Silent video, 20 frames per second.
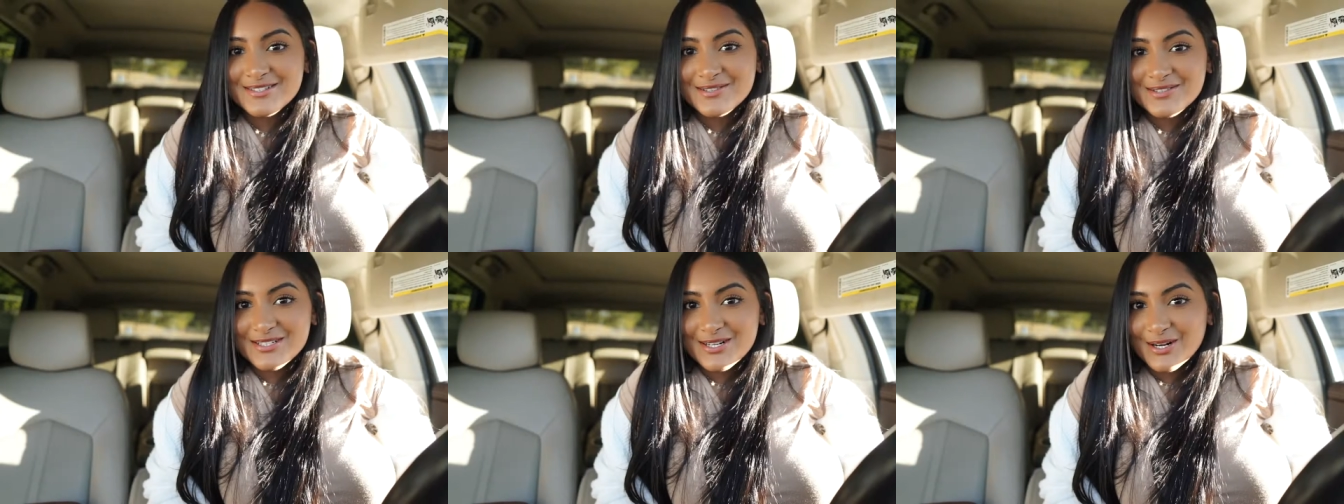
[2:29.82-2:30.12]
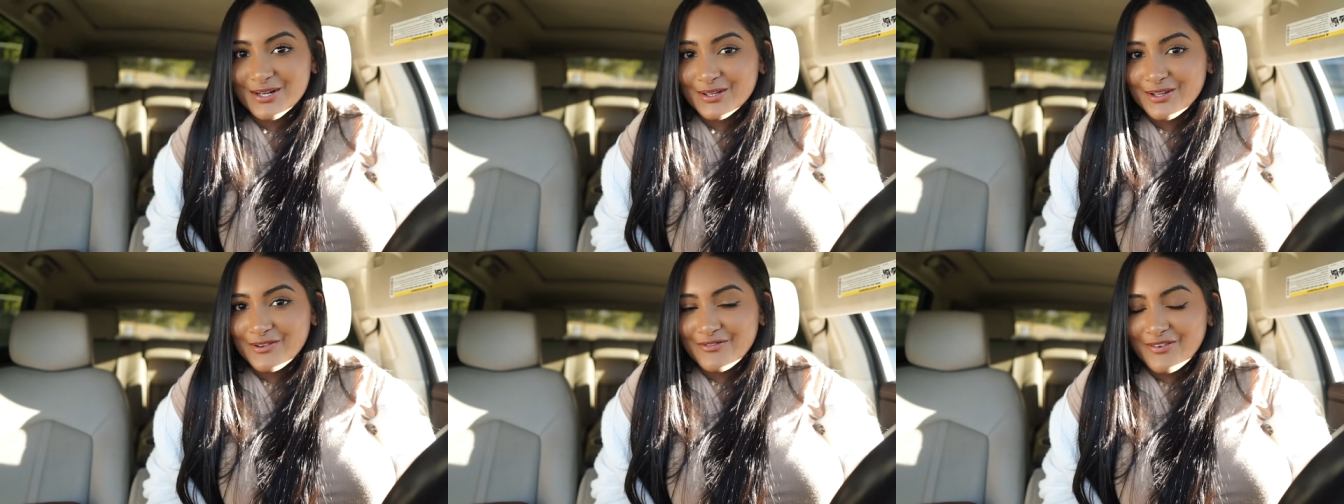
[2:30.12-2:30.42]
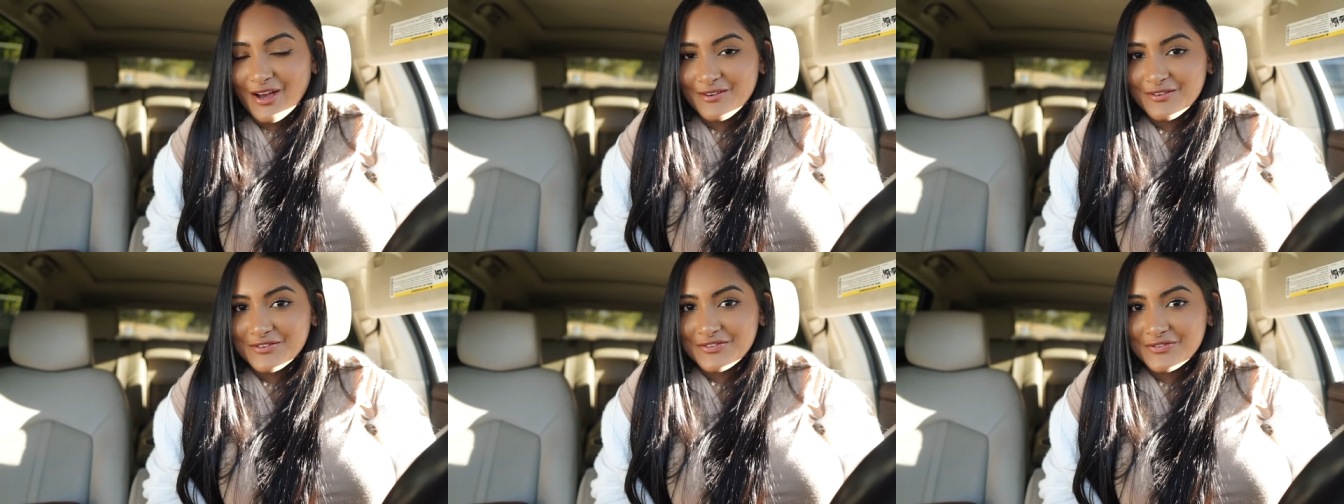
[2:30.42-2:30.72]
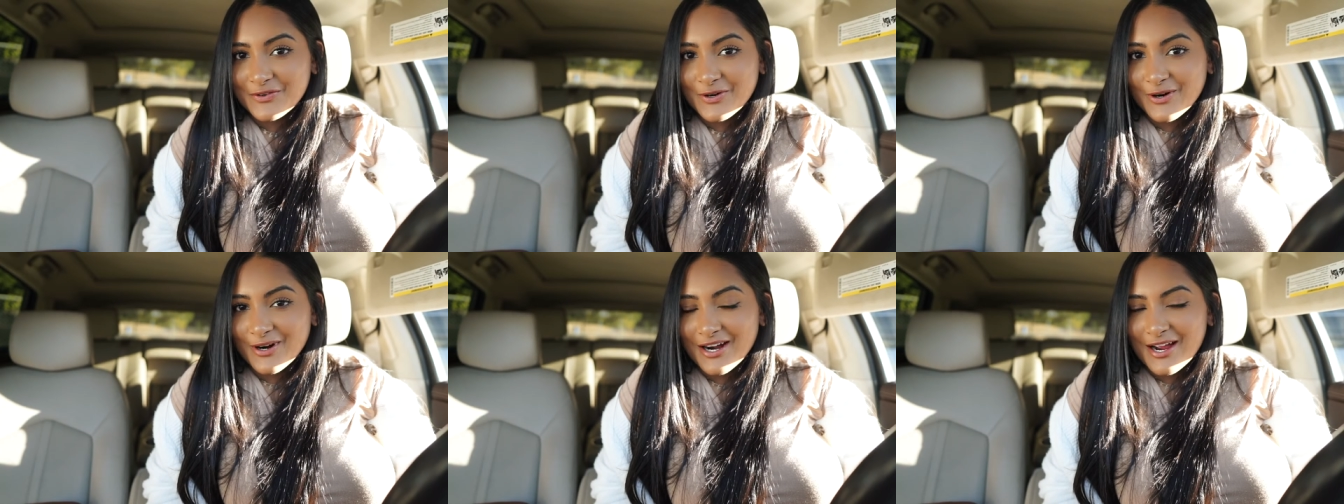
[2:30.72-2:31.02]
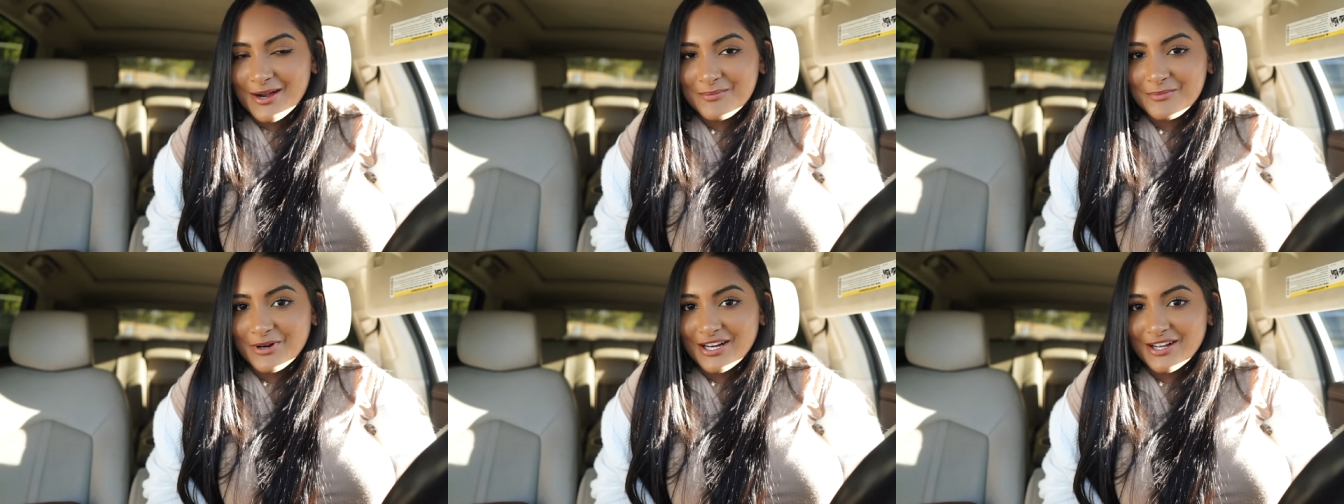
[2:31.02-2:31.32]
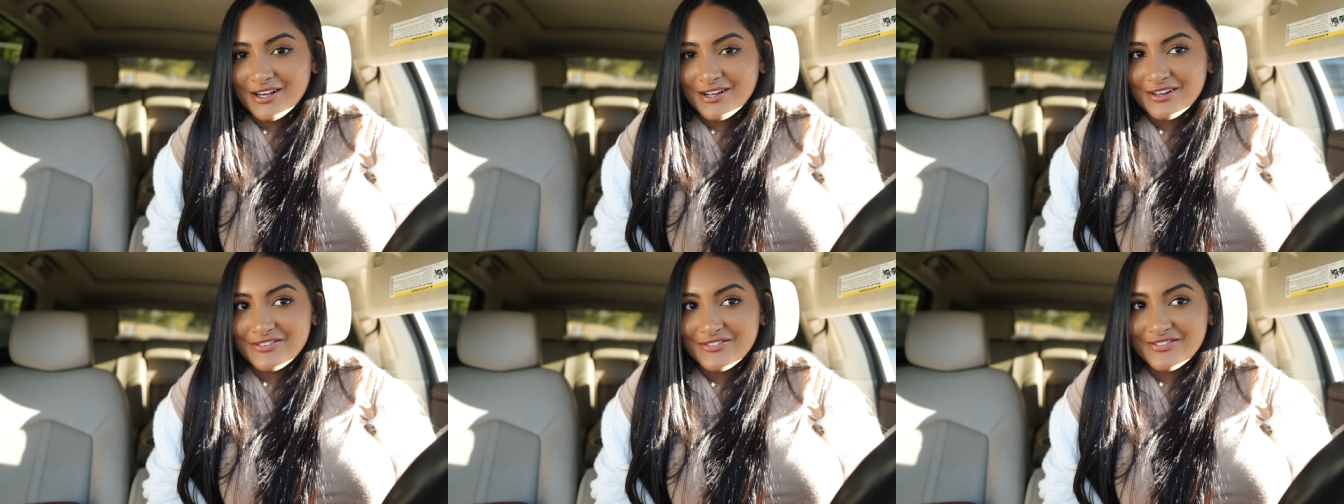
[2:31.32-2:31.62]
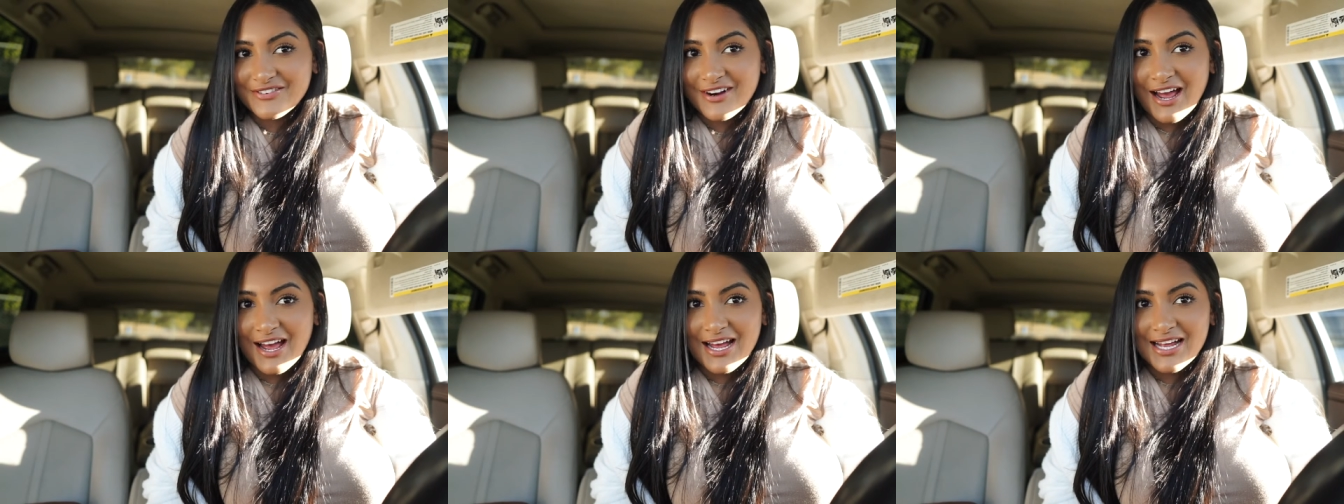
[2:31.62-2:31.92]
So it's currently five oh four, I'm waiting on a
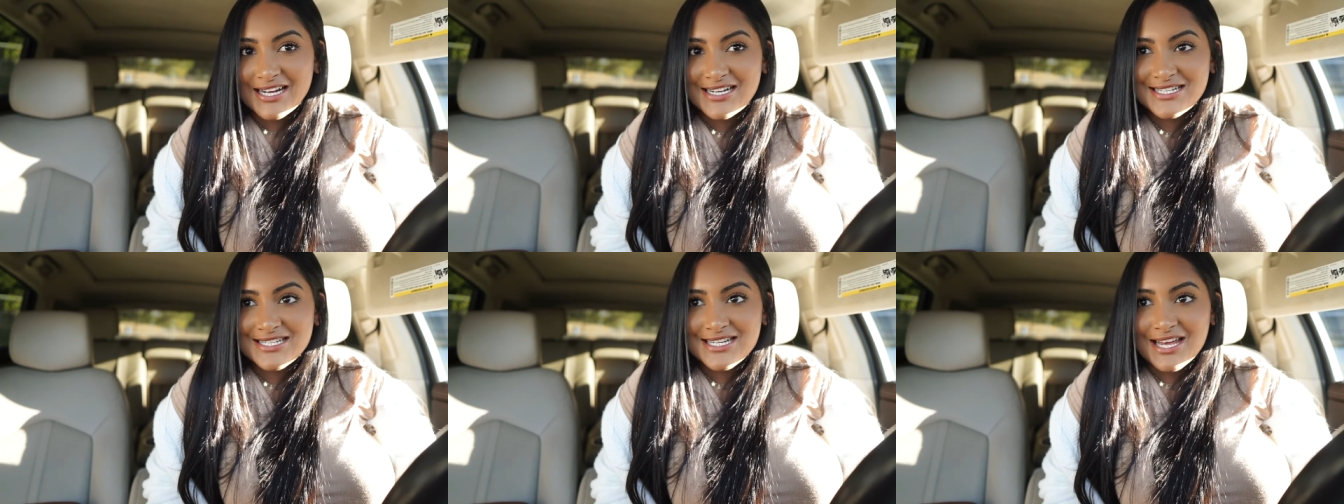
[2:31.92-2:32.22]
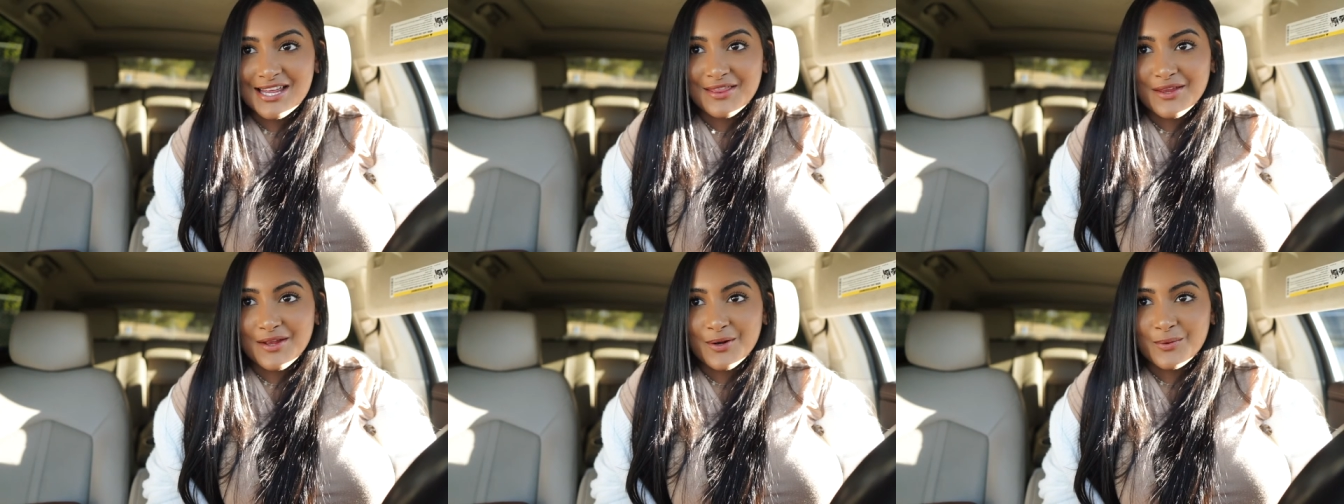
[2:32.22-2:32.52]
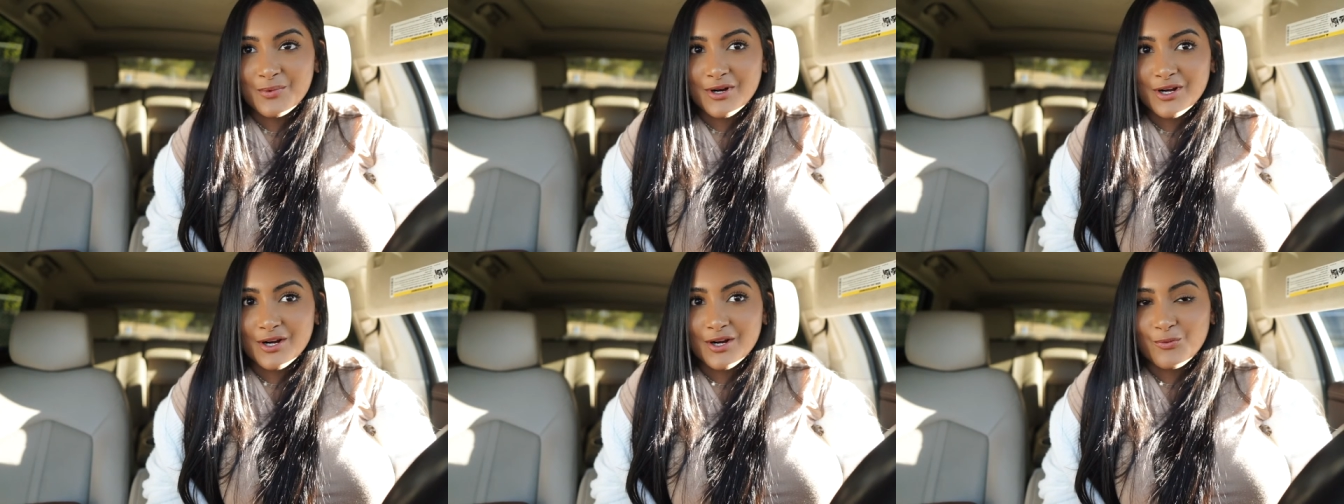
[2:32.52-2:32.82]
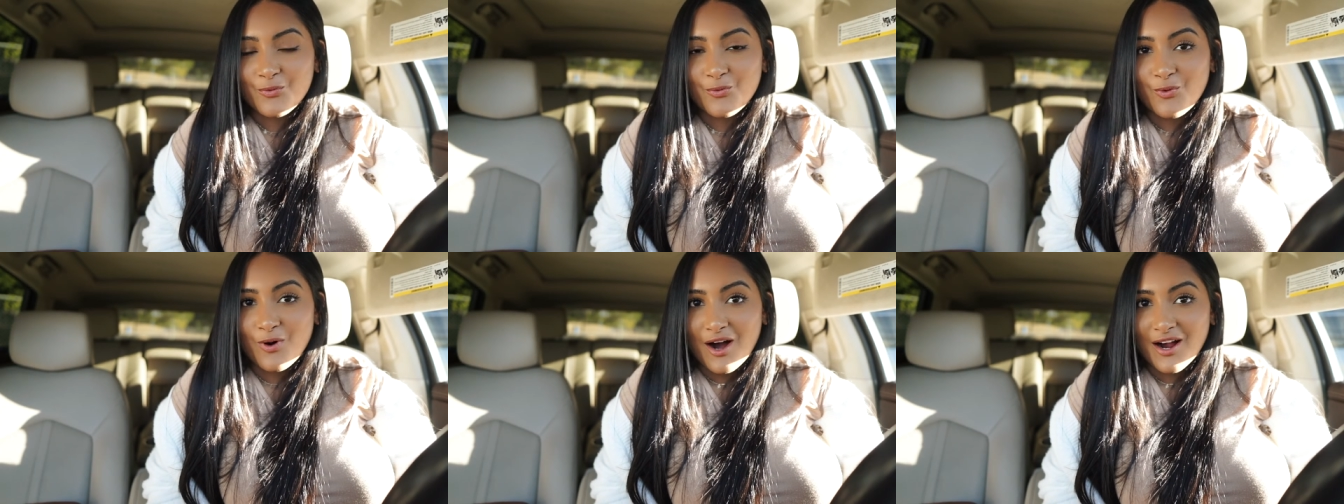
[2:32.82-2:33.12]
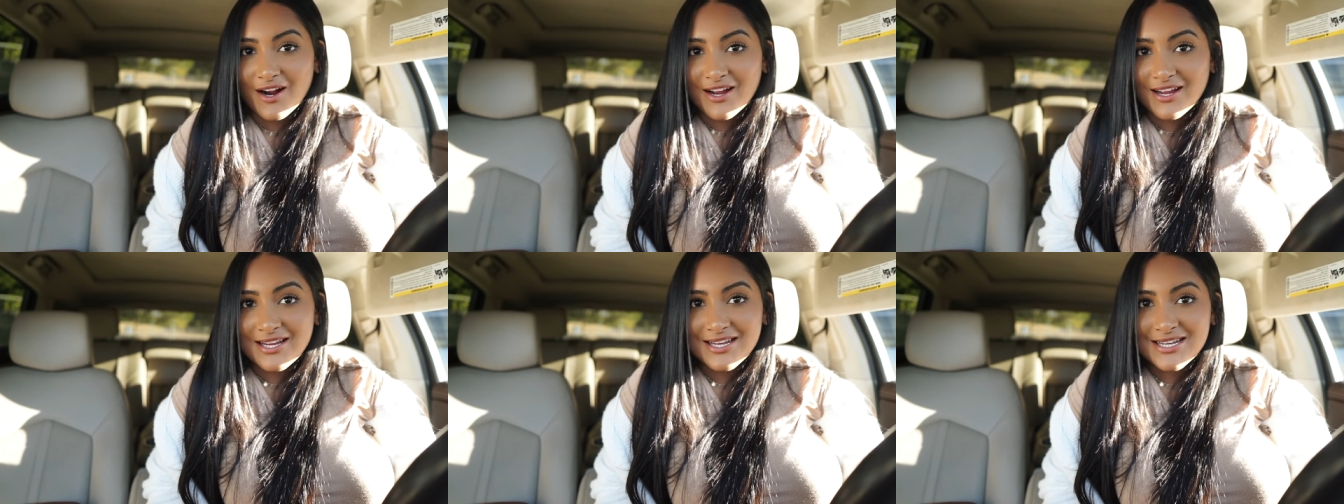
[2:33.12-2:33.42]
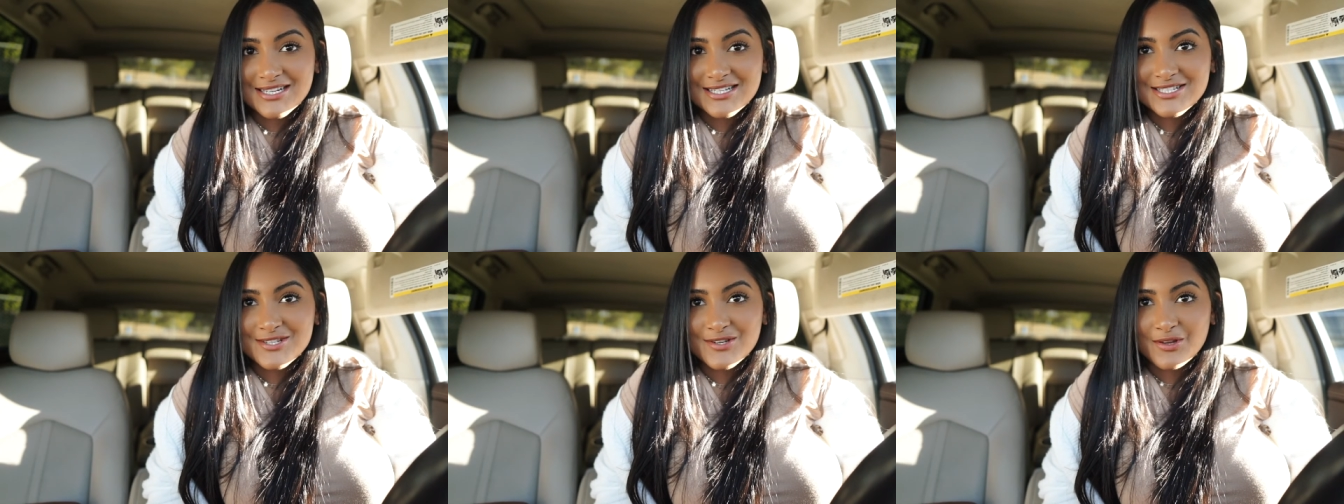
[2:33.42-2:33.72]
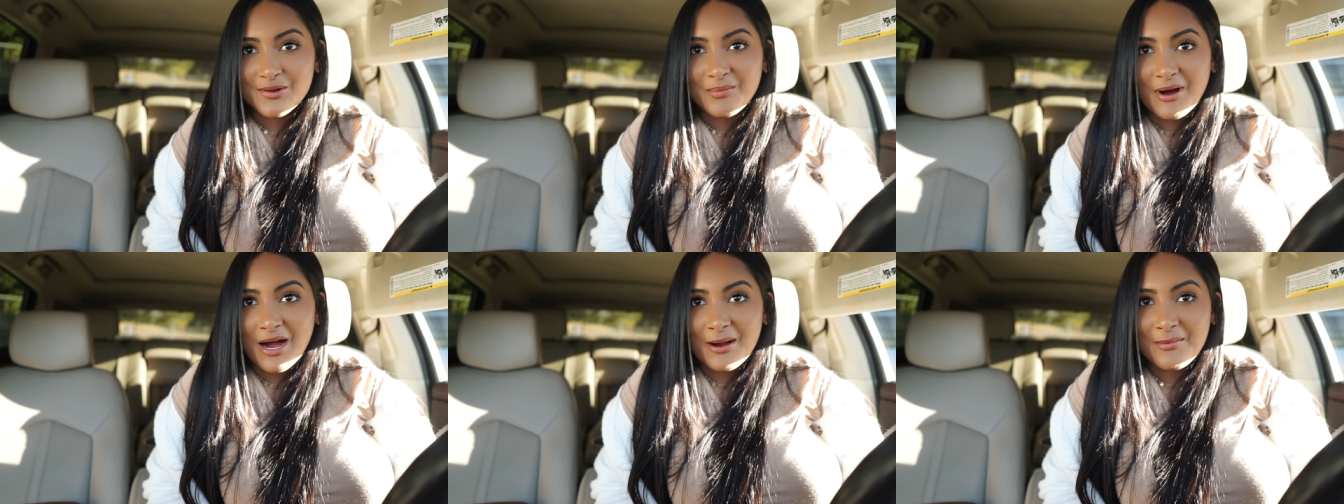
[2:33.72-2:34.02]
friend, and then we're gonna walk into
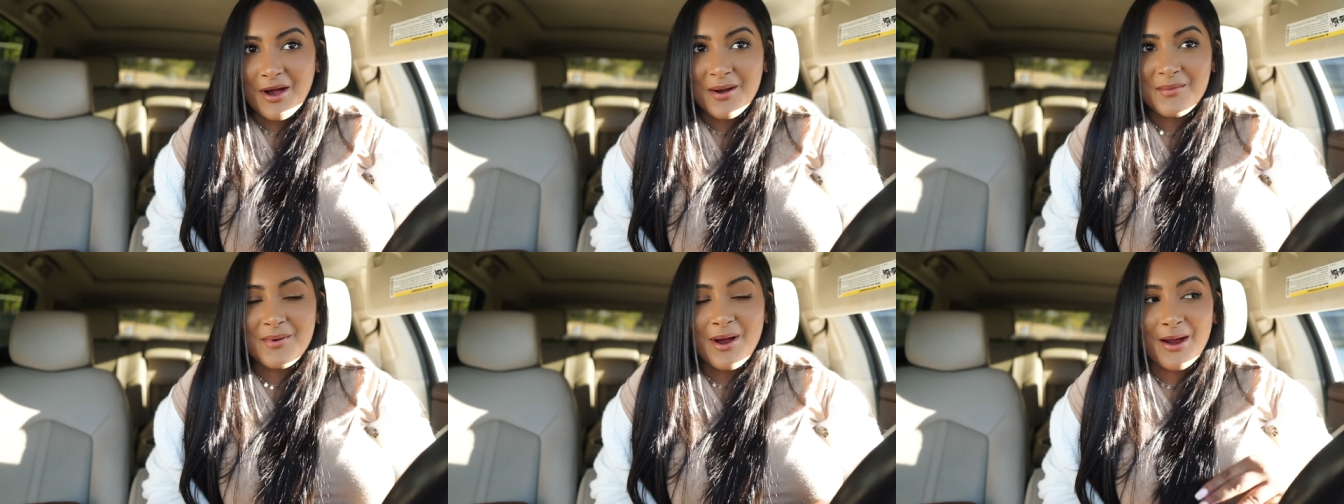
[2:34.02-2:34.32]
the pop-up.